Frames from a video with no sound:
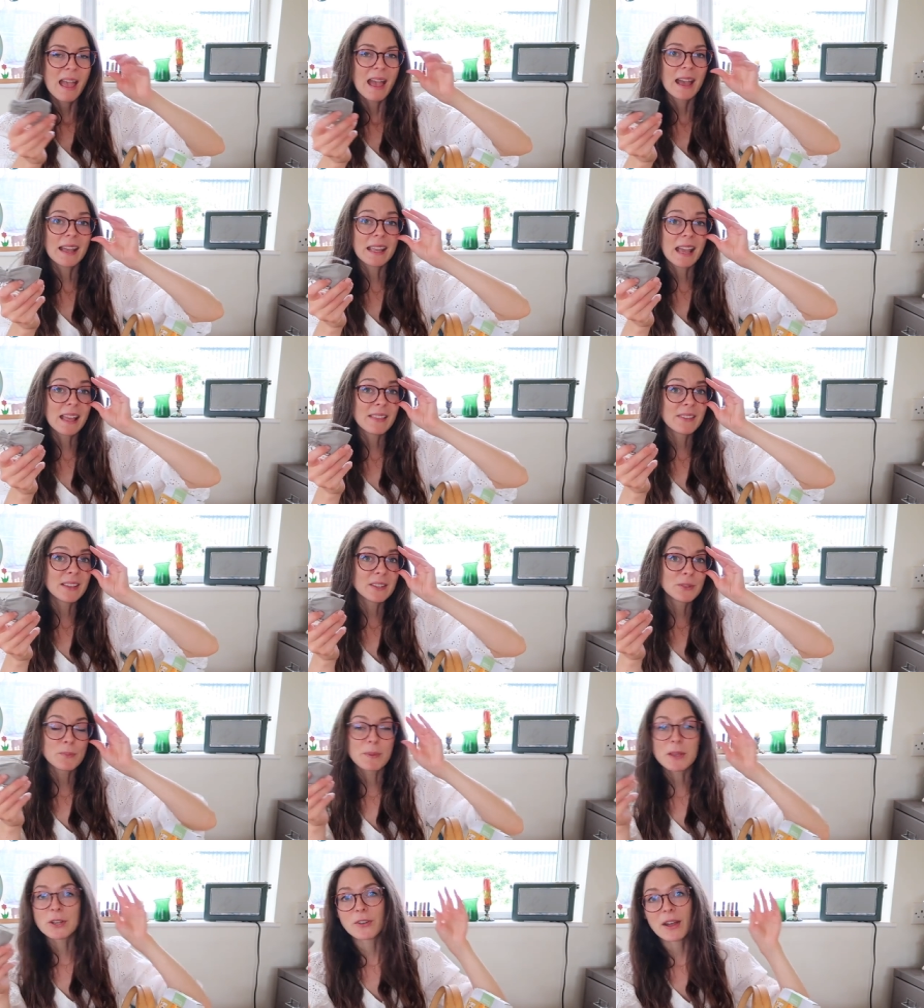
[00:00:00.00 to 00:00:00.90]
Again, these
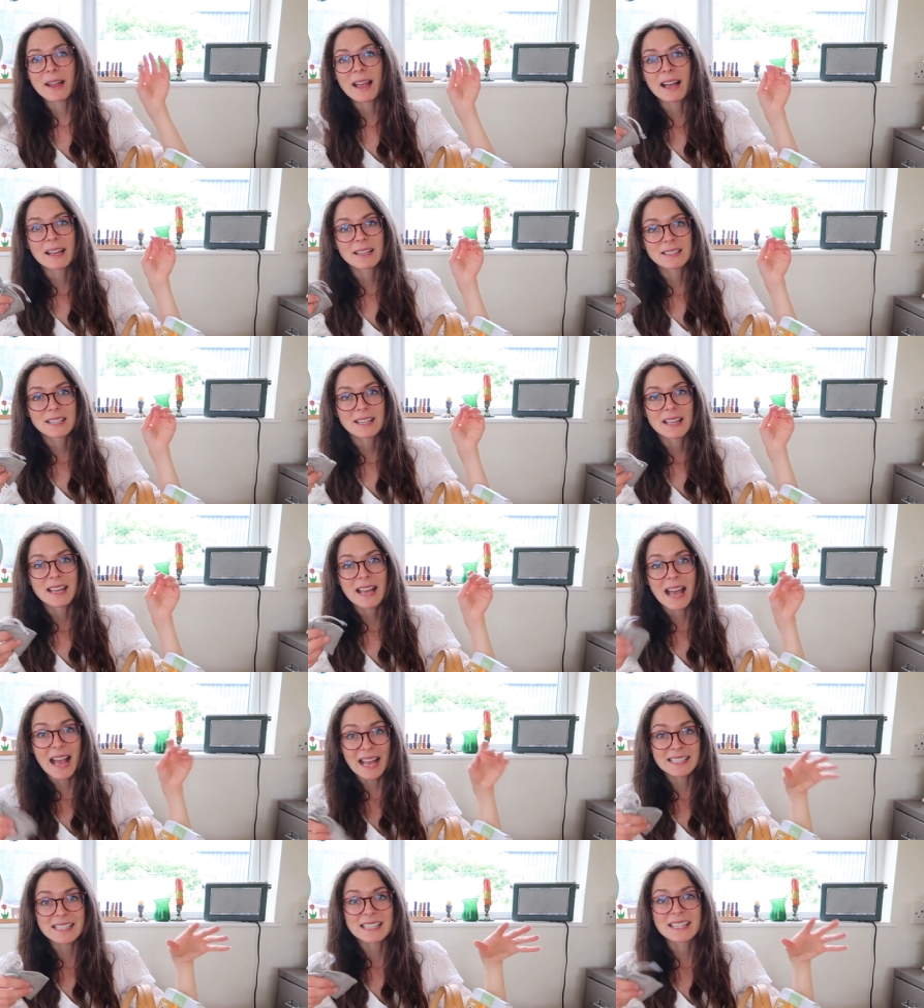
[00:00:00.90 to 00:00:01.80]
would be great
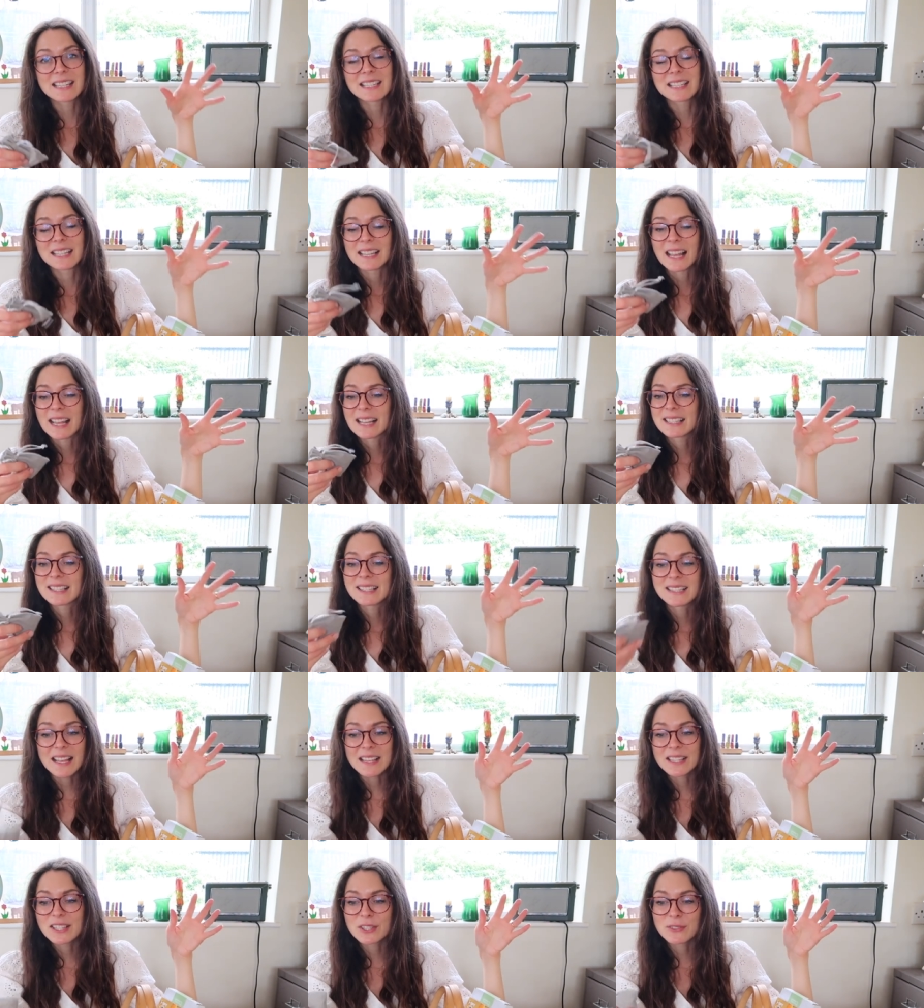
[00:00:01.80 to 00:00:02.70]
added into like a
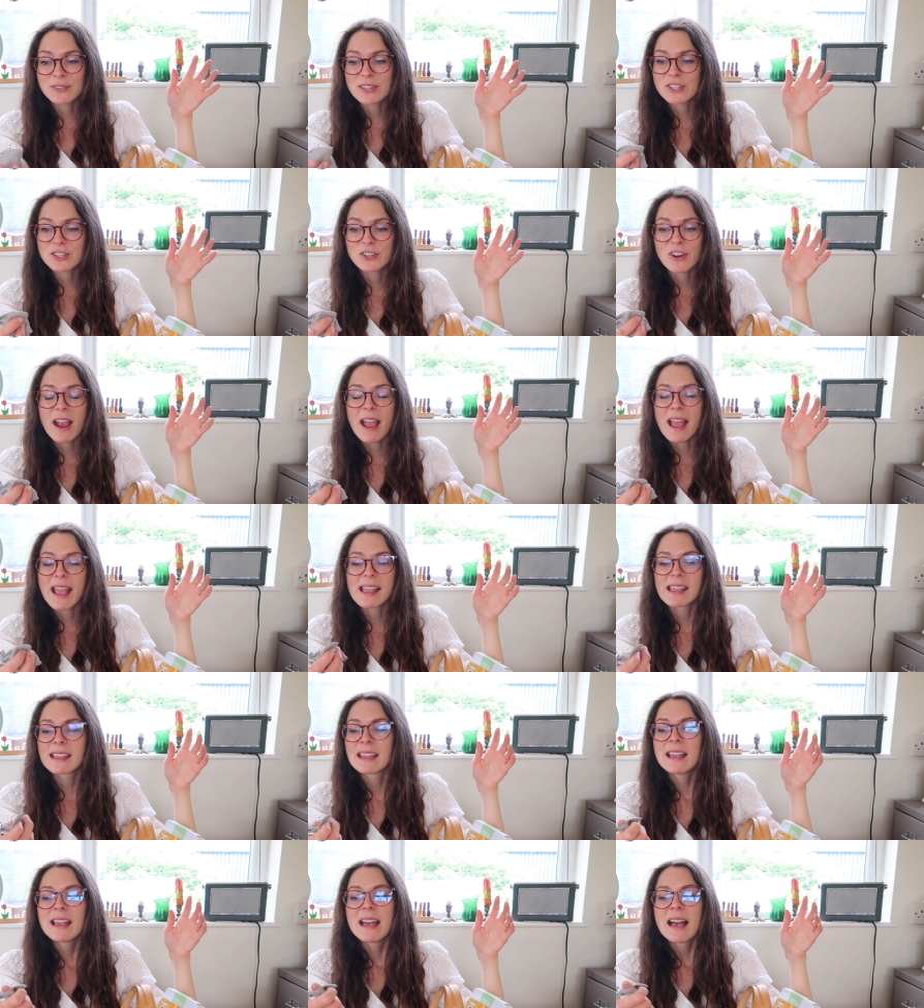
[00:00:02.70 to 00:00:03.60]
sensory
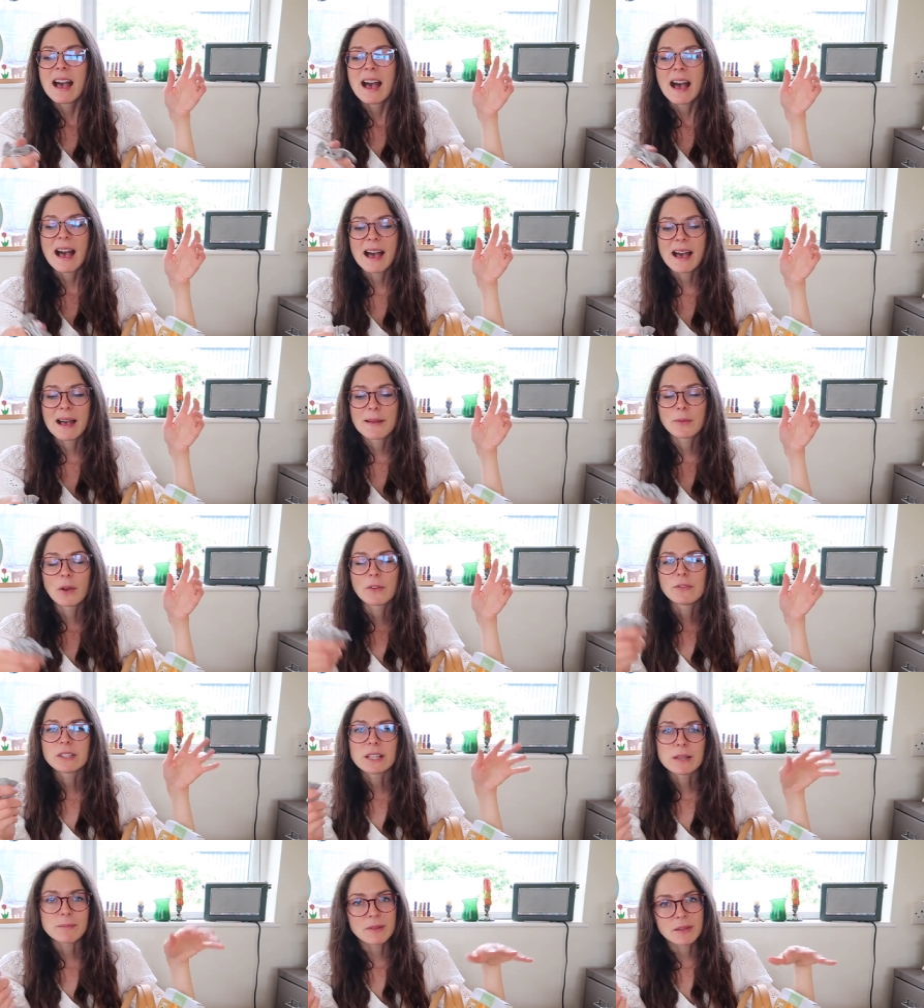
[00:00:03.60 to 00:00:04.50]
tray. Um,
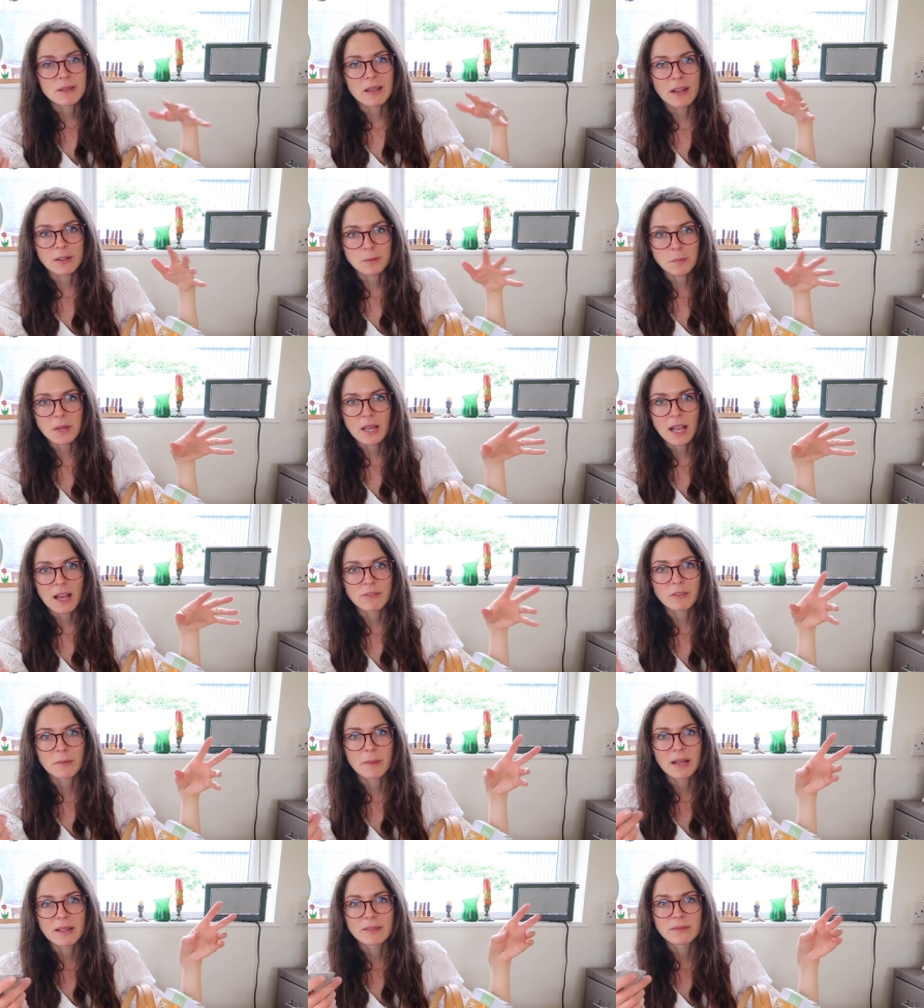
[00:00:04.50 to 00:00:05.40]
obviously, you have to be
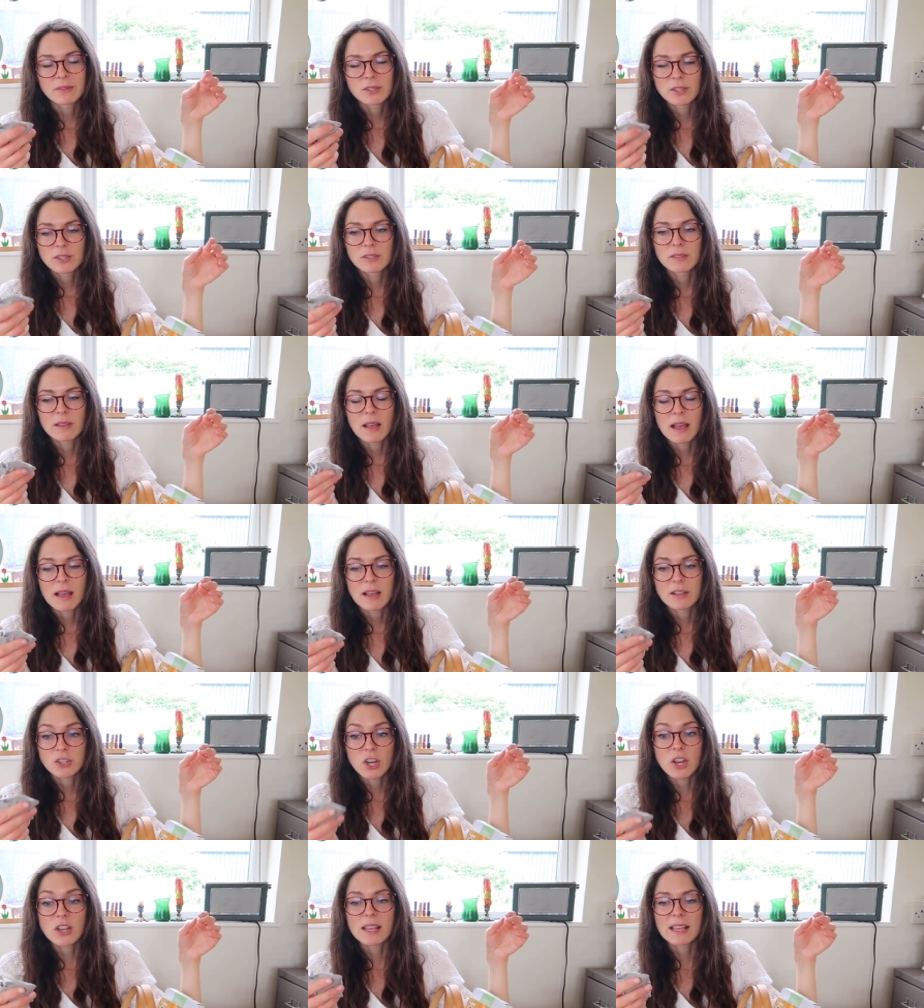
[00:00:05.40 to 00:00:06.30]
careful about
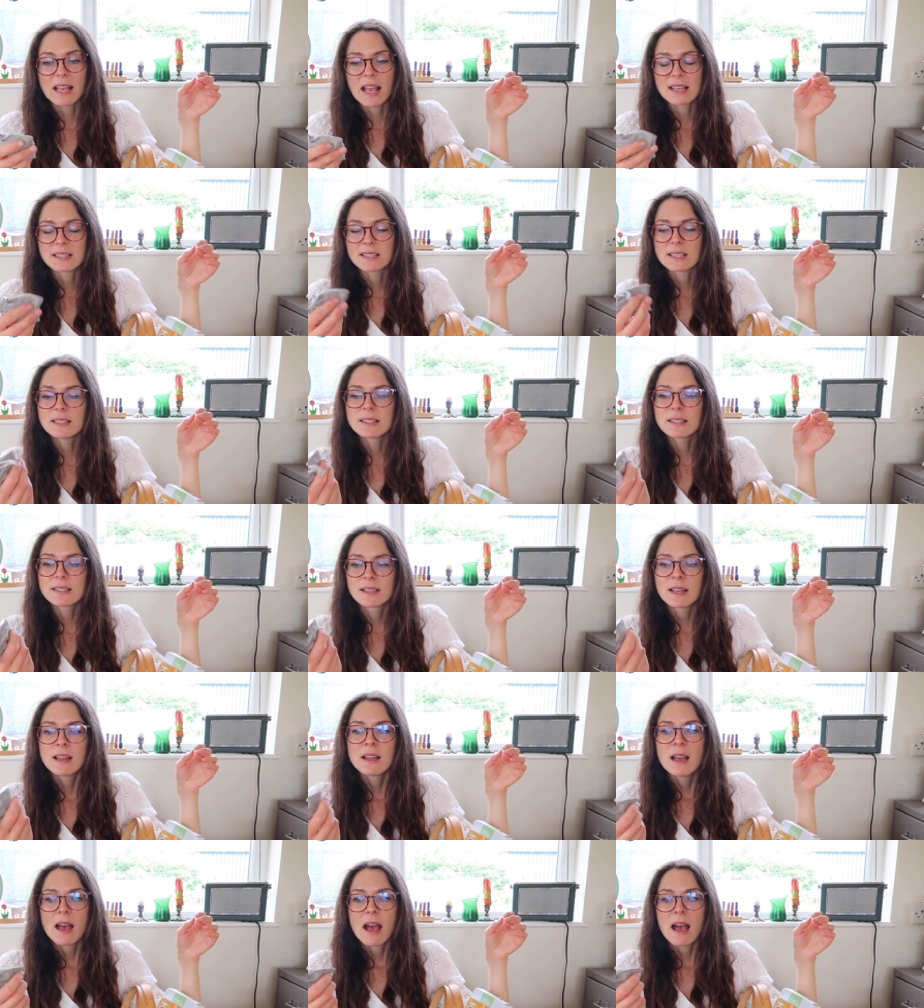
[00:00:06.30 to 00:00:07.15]
uh, hazards.